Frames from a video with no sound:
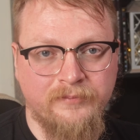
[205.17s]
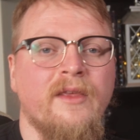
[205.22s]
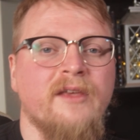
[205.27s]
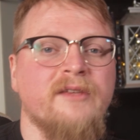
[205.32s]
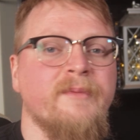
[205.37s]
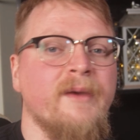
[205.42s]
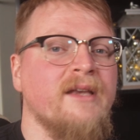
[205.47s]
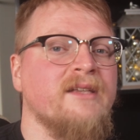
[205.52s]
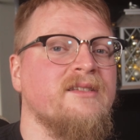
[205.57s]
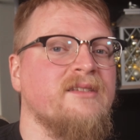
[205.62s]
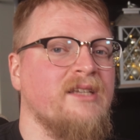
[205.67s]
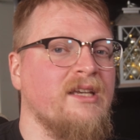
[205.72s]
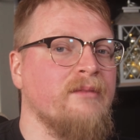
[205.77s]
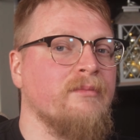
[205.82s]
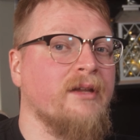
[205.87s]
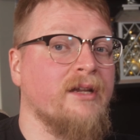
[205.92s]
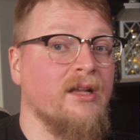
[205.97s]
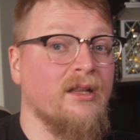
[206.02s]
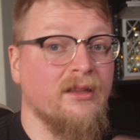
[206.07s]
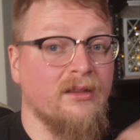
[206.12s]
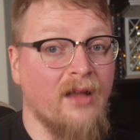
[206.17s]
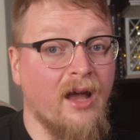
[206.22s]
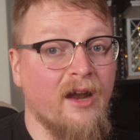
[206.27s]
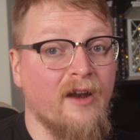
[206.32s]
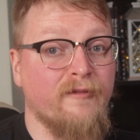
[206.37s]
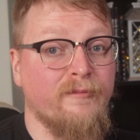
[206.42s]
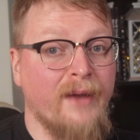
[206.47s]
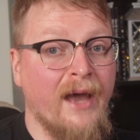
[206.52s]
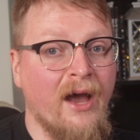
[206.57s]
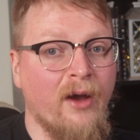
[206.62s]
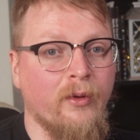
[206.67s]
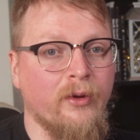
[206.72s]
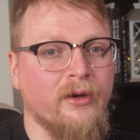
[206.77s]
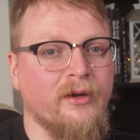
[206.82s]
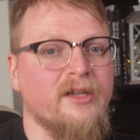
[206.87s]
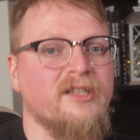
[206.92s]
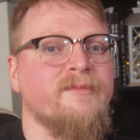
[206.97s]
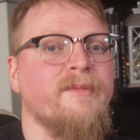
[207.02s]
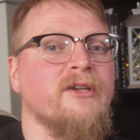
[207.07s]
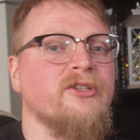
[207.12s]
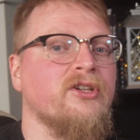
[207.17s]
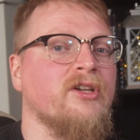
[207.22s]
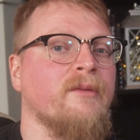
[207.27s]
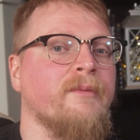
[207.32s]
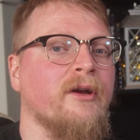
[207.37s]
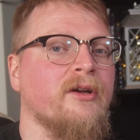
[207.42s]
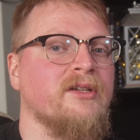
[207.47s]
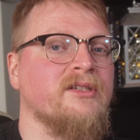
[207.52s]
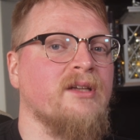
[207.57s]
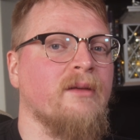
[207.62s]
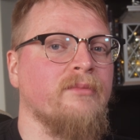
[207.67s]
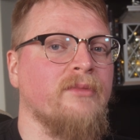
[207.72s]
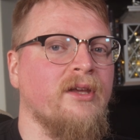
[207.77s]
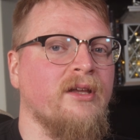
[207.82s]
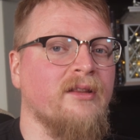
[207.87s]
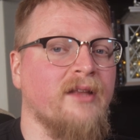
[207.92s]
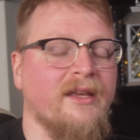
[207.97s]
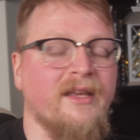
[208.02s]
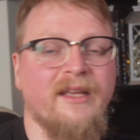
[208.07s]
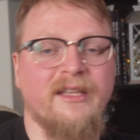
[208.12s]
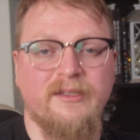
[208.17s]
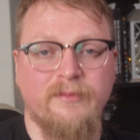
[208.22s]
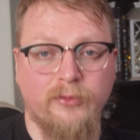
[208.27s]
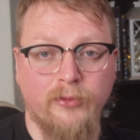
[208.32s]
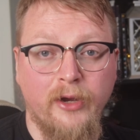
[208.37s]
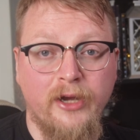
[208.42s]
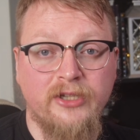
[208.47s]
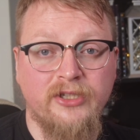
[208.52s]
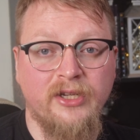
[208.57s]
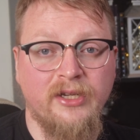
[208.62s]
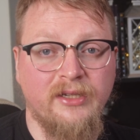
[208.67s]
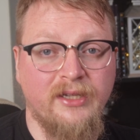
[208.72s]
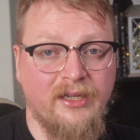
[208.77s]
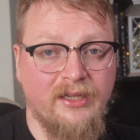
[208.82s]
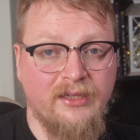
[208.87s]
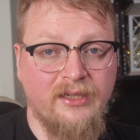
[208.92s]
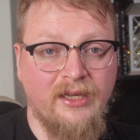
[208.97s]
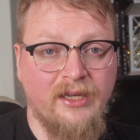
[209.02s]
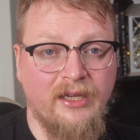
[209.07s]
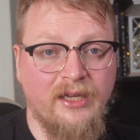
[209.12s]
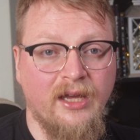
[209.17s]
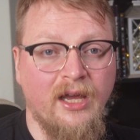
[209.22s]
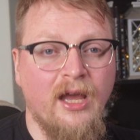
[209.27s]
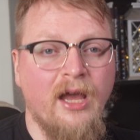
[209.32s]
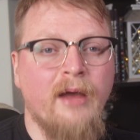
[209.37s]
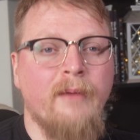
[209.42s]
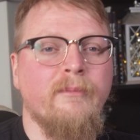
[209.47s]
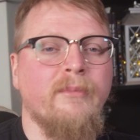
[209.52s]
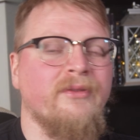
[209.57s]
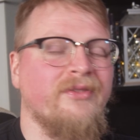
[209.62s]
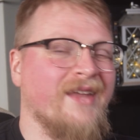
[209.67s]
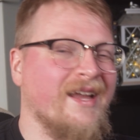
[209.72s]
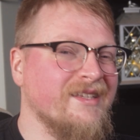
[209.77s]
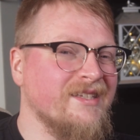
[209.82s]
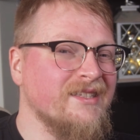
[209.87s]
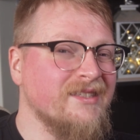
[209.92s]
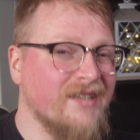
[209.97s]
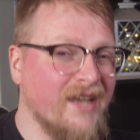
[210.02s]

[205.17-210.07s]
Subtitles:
This may seem like a lot of power, especially compared to something like Inspiration in D&D, but that's